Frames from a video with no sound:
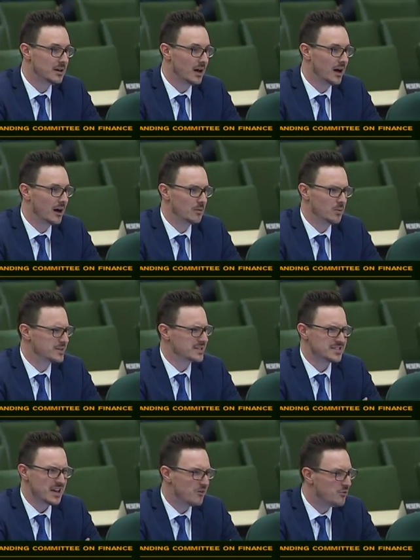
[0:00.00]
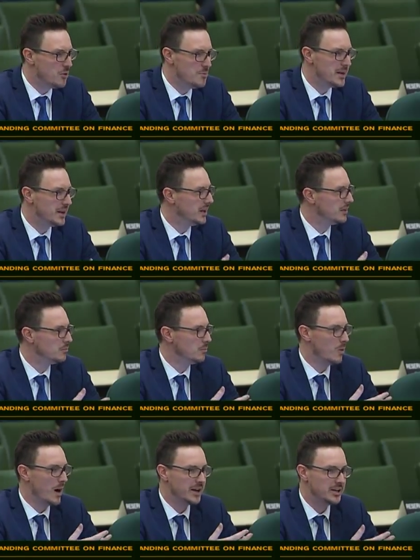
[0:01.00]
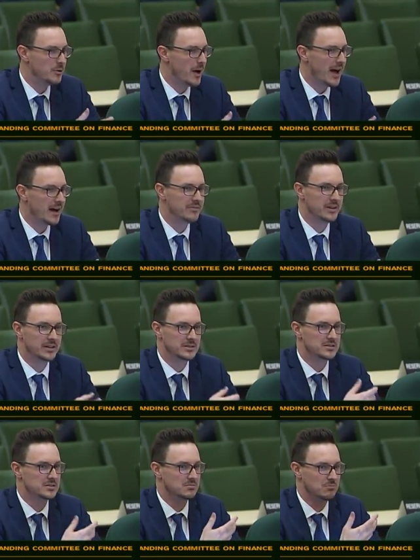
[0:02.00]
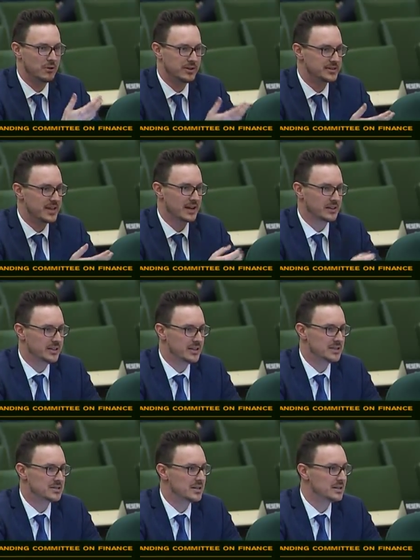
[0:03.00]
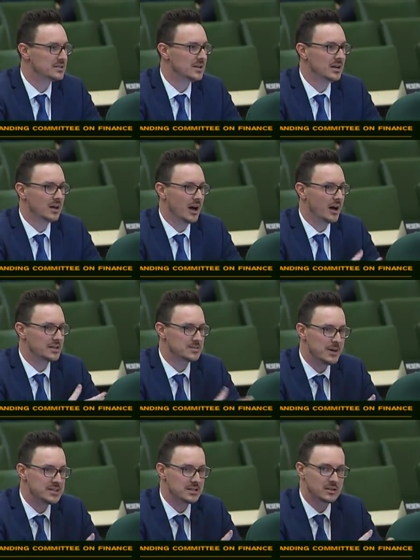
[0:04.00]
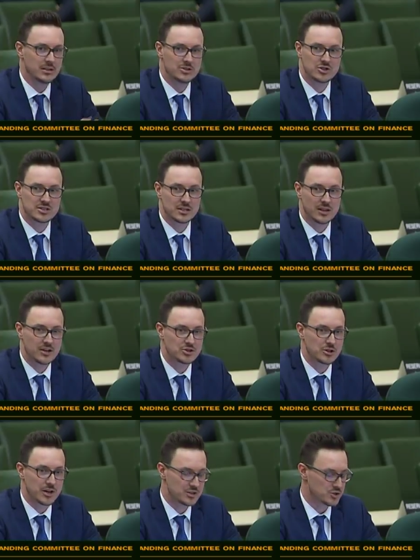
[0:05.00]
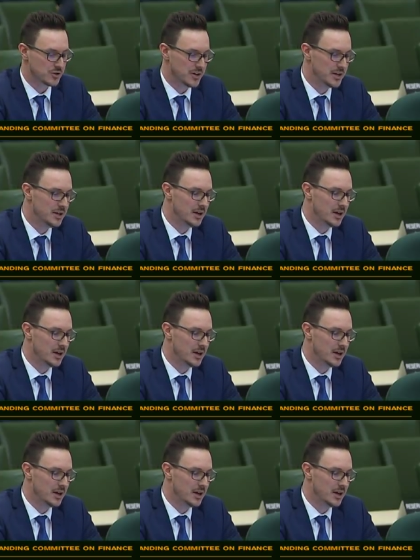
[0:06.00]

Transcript: Uh, what's a cell phone minute? Why do you have it? What exactly is it? Uh, it's basically just a ledger entry.